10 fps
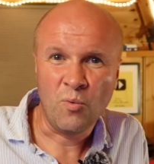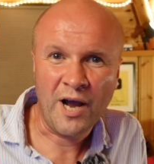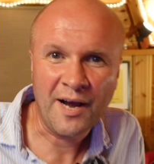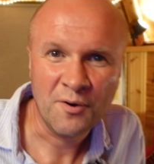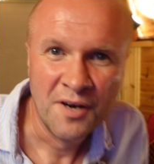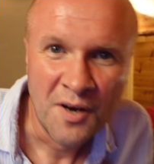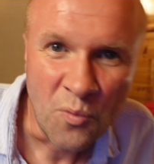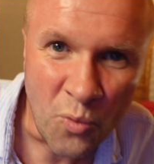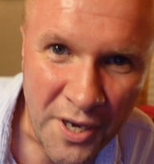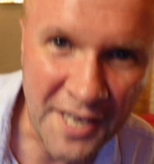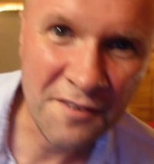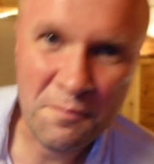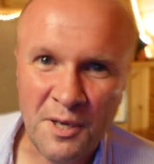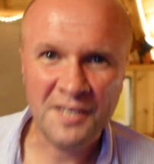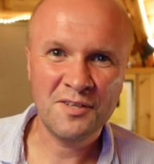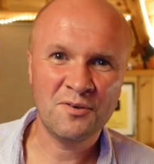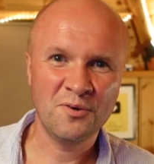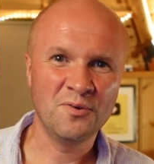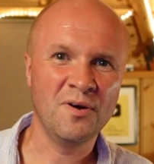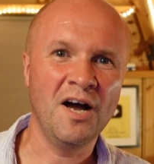Wow. We have been
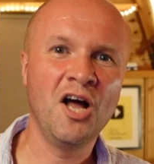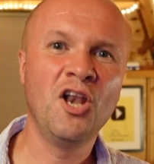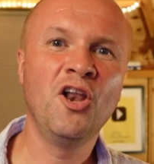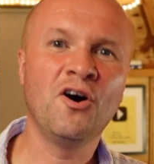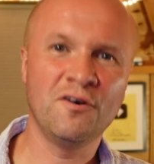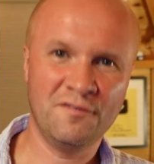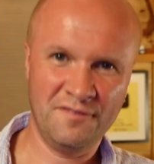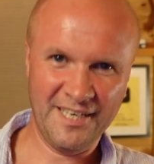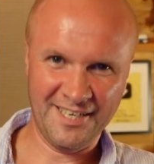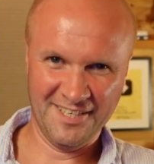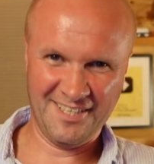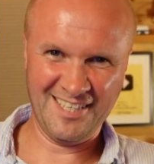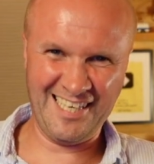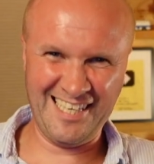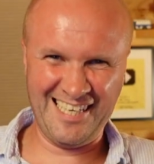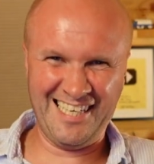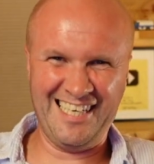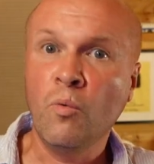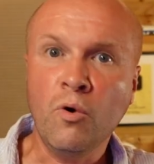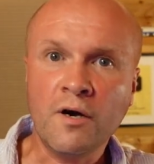through a lot of figures.
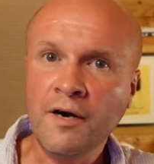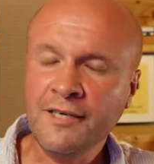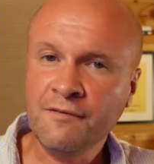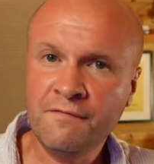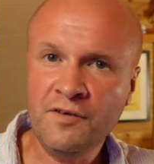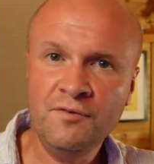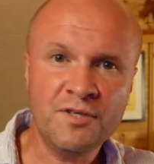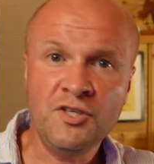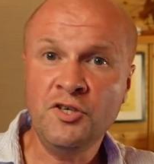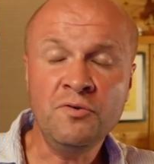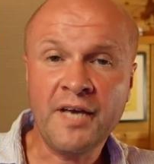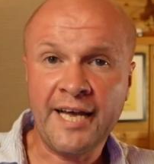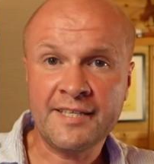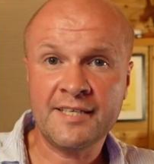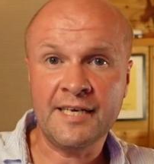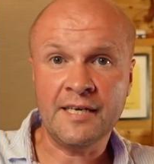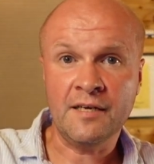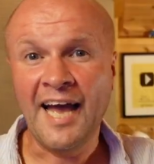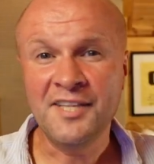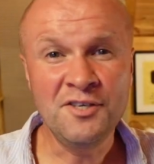What kind of views are you getting?
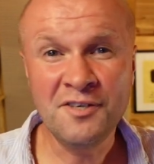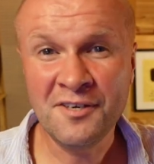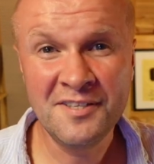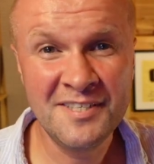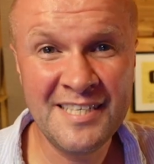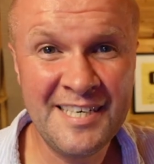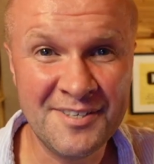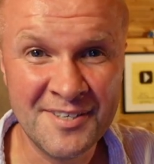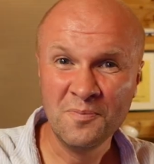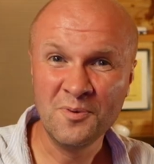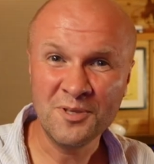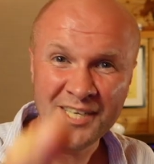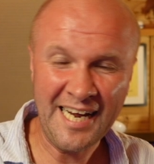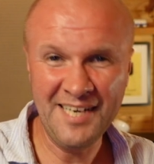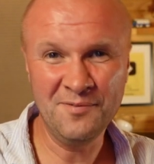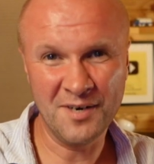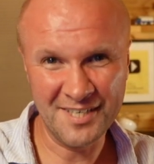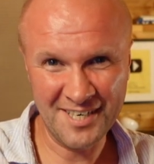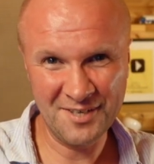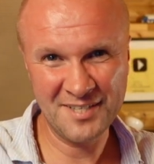And you know the deal, more than
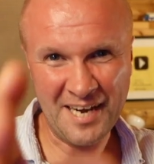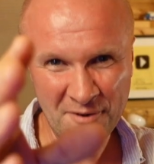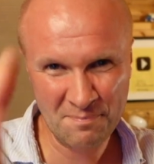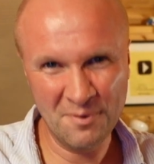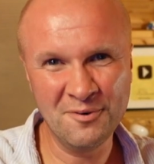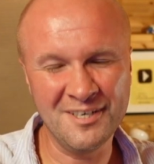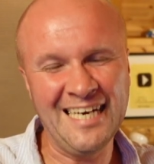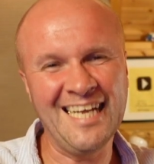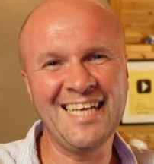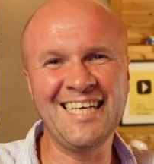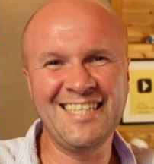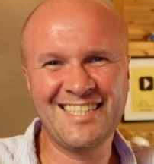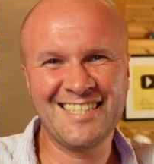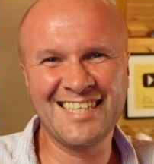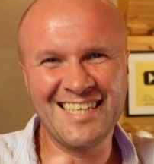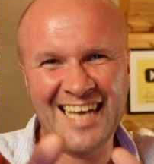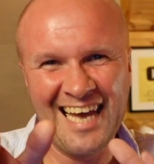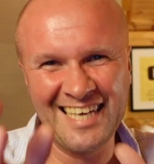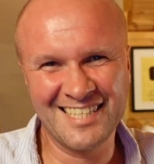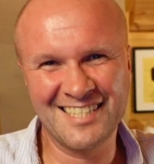anyone knows how important it is to
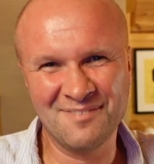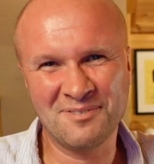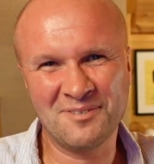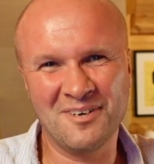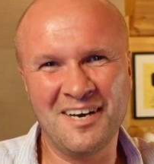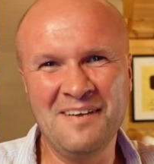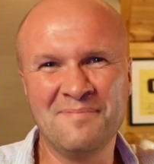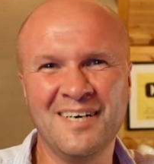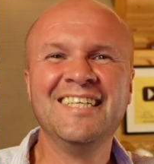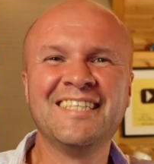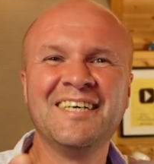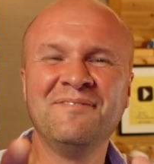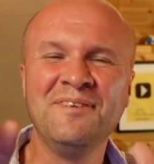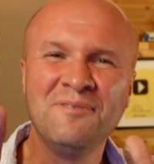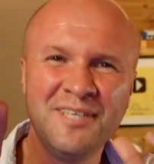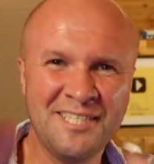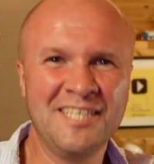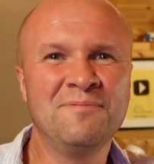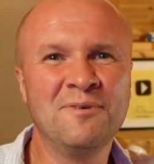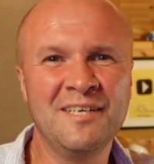get a subscriber. So if you reach
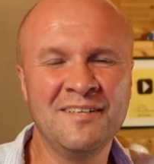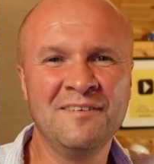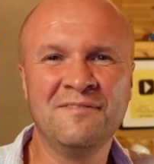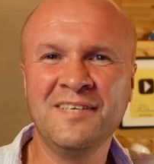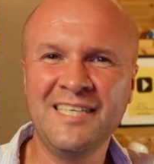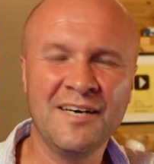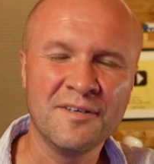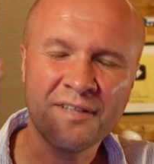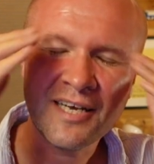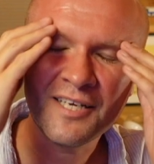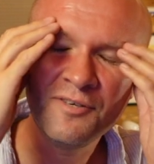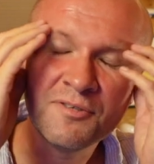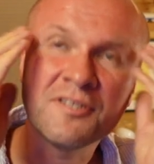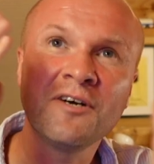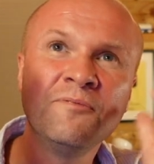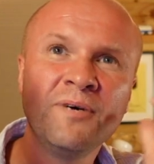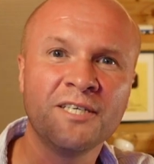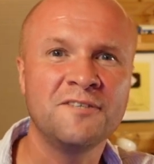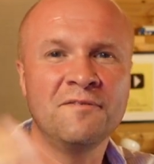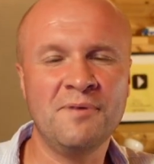this point of the video, thank you so
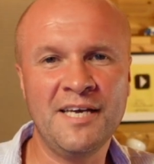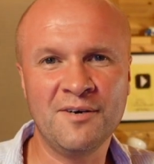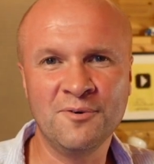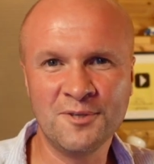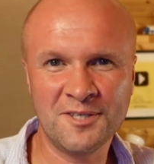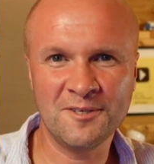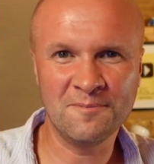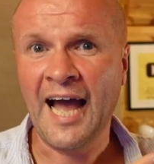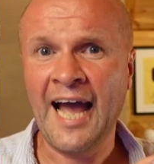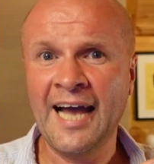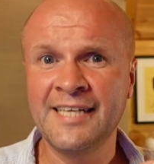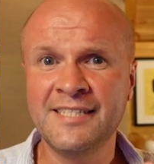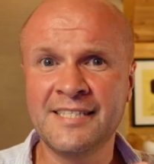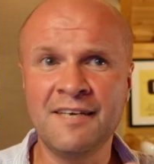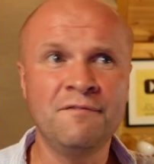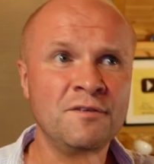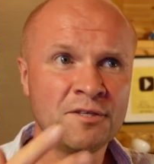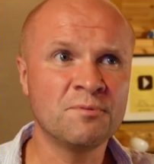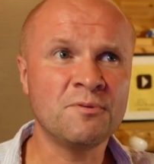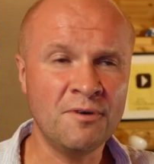much for being awesome. And if you
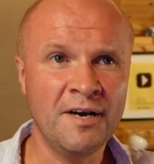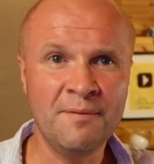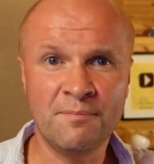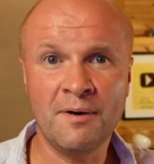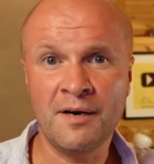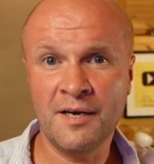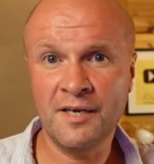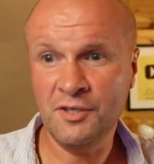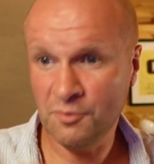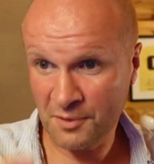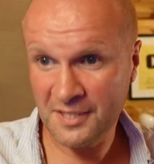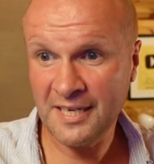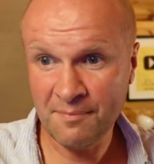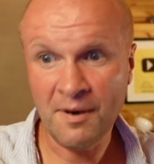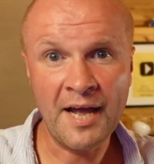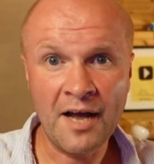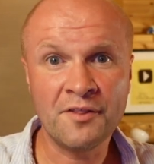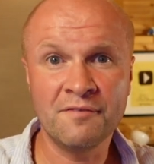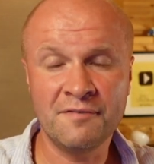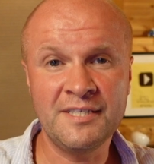subscribe, you'll see my
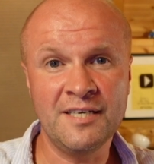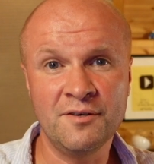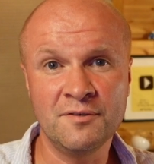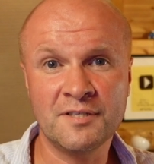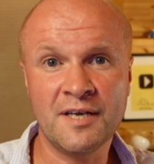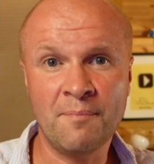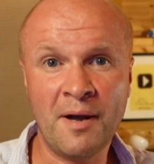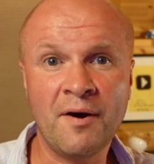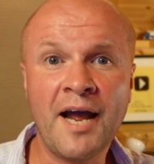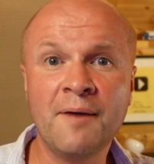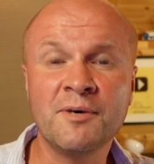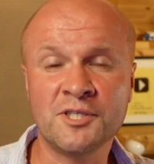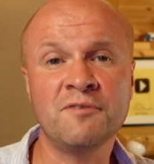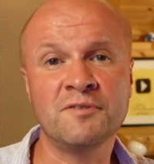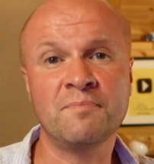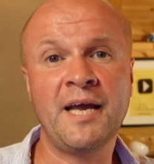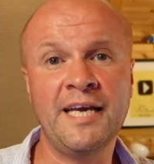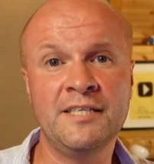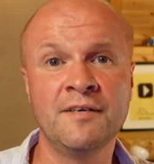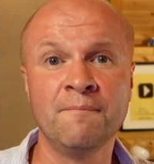other videos about how much I was
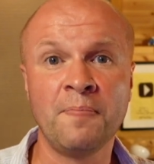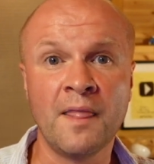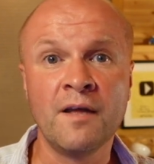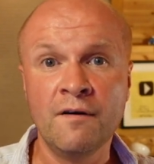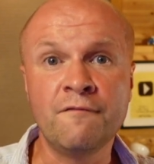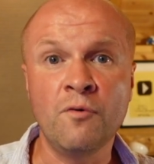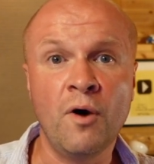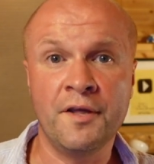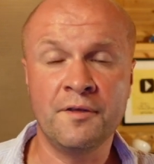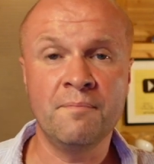paid for other